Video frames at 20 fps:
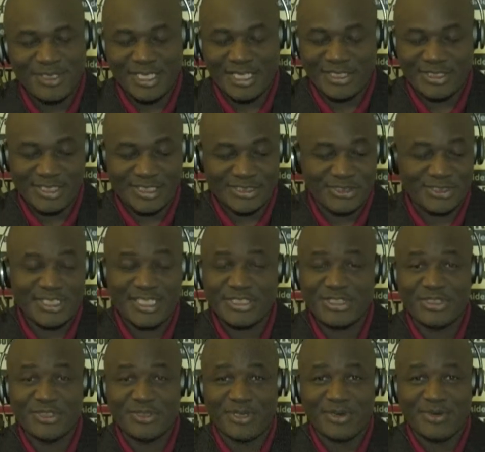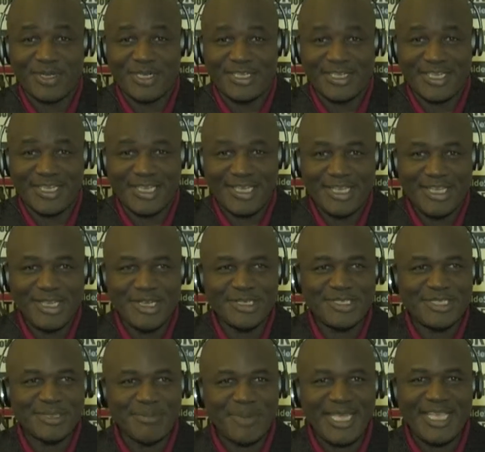Yeah, that's true. And
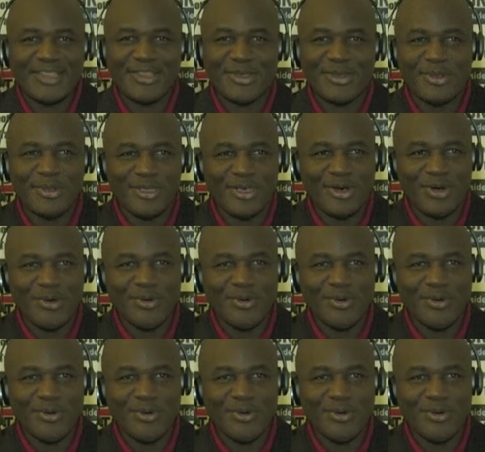to me, the